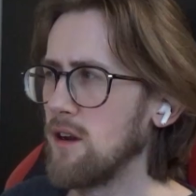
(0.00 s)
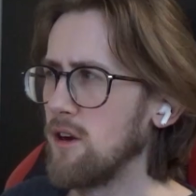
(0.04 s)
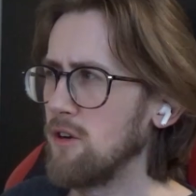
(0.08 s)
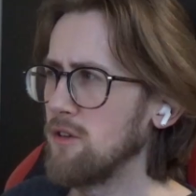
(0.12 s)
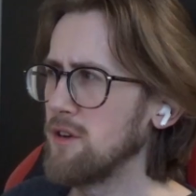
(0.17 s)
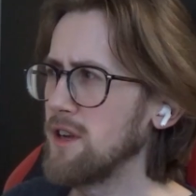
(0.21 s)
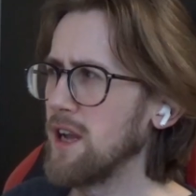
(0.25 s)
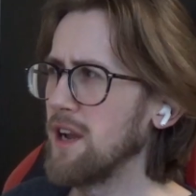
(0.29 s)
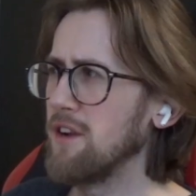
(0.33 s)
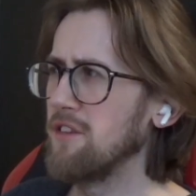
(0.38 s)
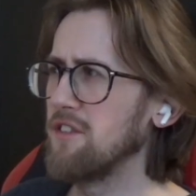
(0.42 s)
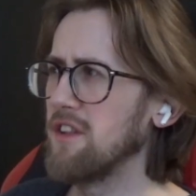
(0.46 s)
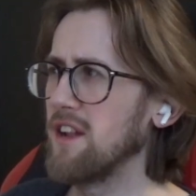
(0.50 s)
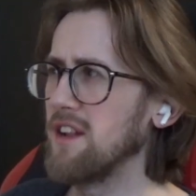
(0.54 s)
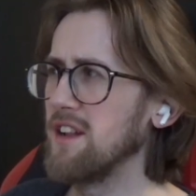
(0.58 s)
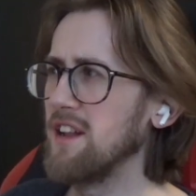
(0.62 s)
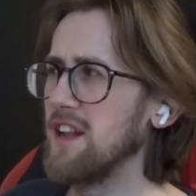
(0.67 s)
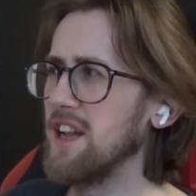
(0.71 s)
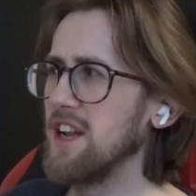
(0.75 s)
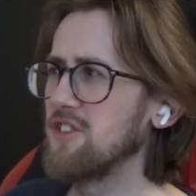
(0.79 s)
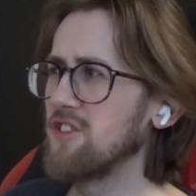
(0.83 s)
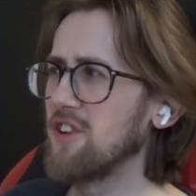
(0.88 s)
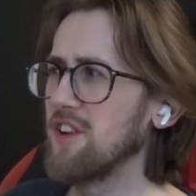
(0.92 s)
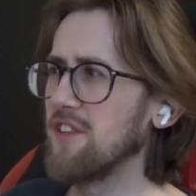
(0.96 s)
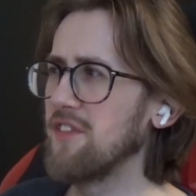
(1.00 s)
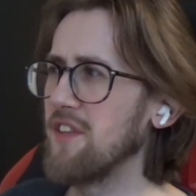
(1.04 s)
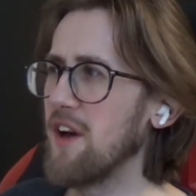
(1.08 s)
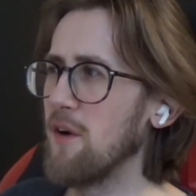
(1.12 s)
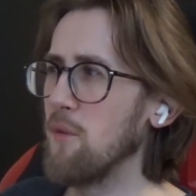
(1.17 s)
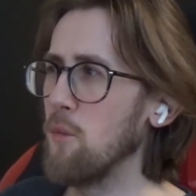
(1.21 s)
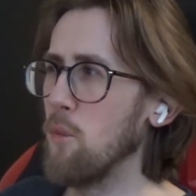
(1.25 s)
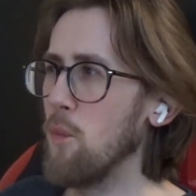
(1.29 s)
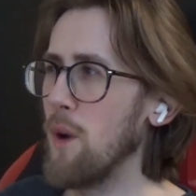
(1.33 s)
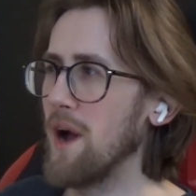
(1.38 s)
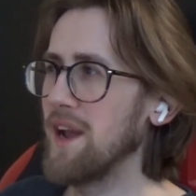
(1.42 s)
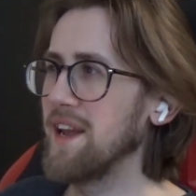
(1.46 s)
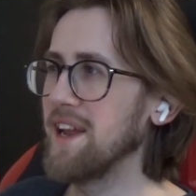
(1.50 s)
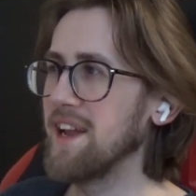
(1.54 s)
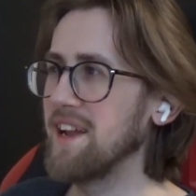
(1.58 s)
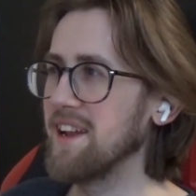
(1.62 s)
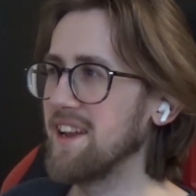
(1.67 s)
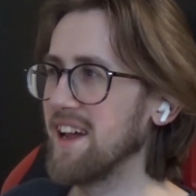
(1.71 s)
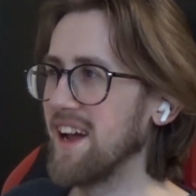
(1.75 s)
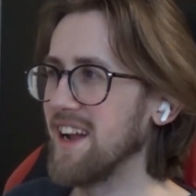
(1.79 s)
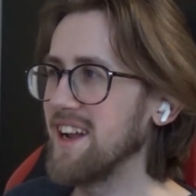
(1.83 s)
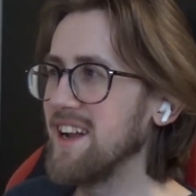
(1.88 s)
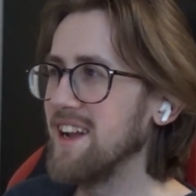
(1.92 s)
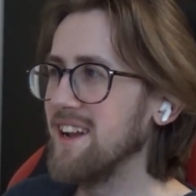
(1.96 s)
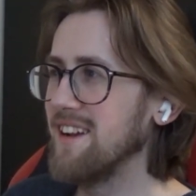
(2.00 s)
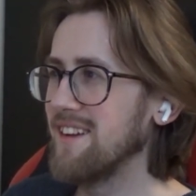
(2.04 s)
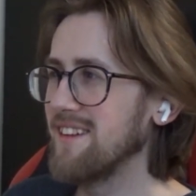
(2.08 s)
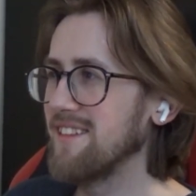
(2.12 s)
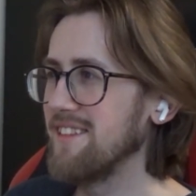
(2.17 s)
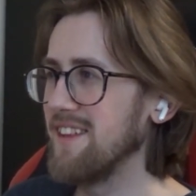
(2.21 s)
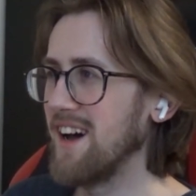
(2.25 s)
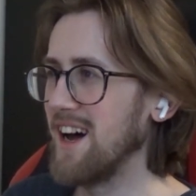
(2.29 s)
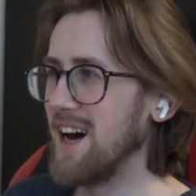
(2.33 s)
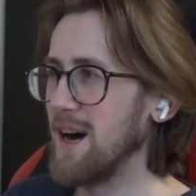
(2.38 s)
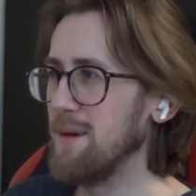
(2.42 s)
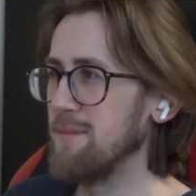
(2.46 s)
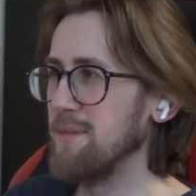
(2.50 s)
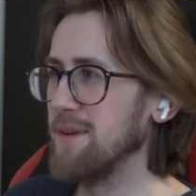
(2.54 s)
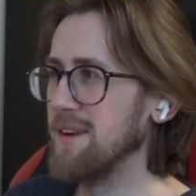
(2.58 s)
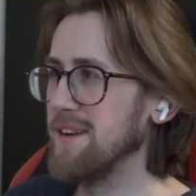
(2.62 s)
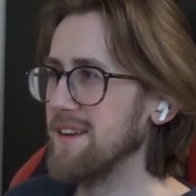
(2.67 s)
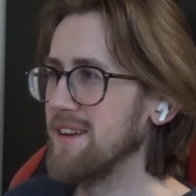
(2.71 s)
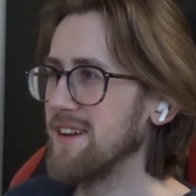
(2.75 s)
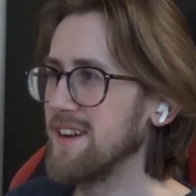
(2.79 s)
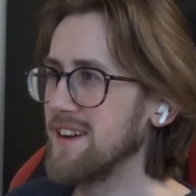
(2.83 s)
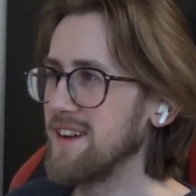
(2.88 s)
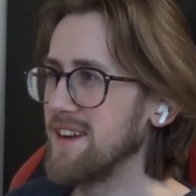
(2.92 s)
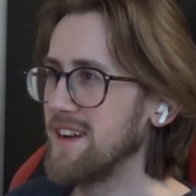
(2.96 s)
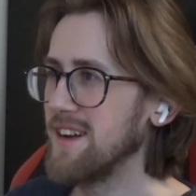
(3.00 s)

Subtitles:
Oh yeah, it's like literally their wedding day that happened.